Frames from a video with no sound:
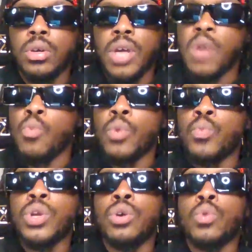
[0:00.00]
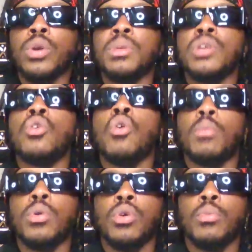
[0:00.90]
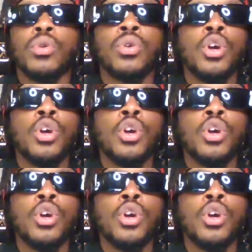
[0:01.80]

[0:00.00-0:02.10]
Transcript: And when we don't want to be normal no more,